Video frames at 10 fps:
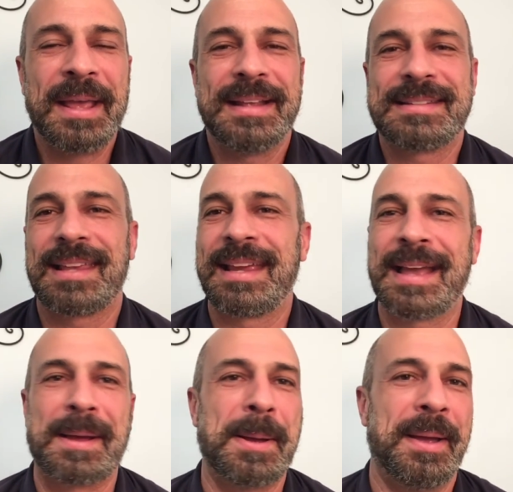It's
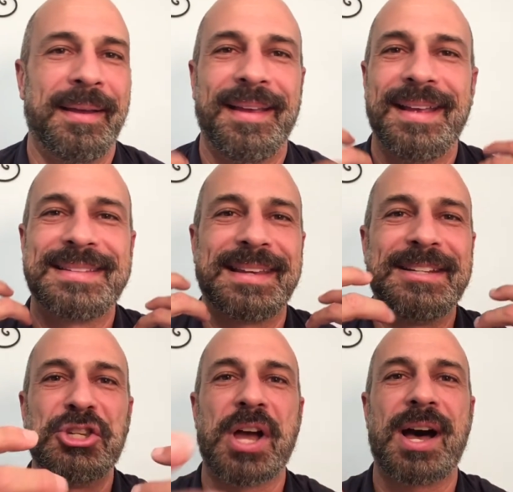
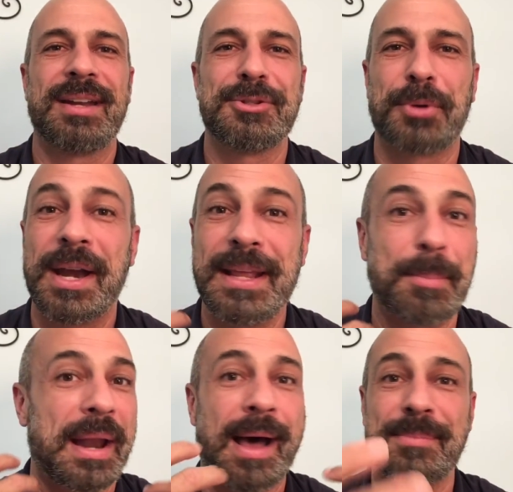like John is writing,
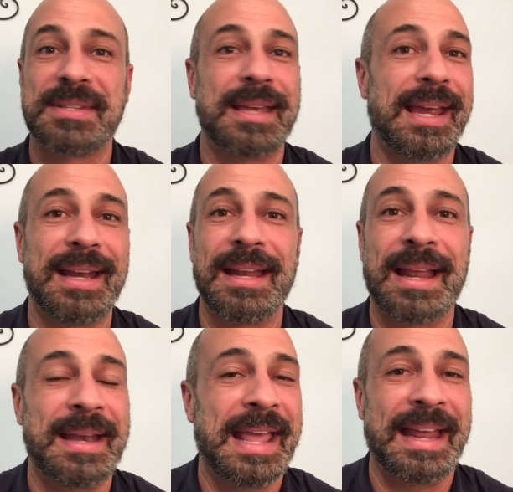but I'm saying it,
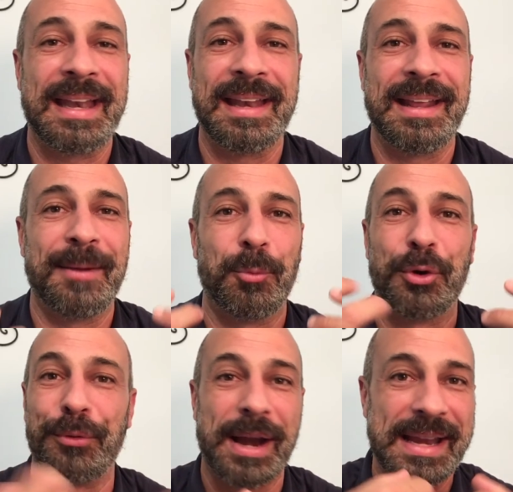and
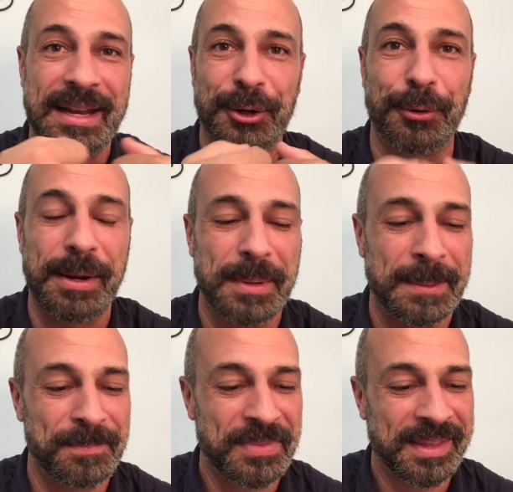we're right in agreement.
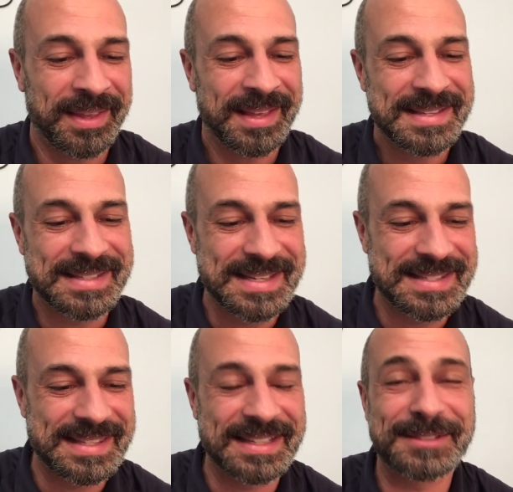
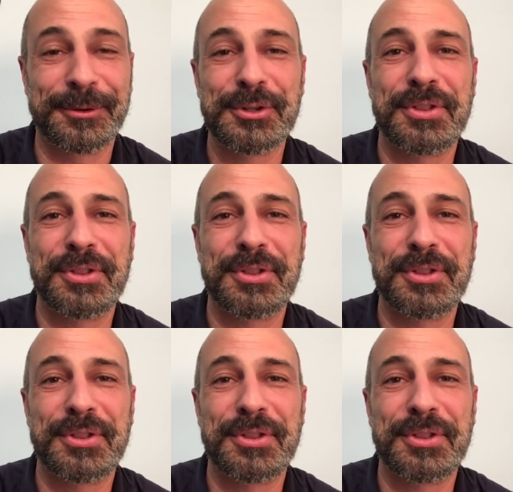Says this, verse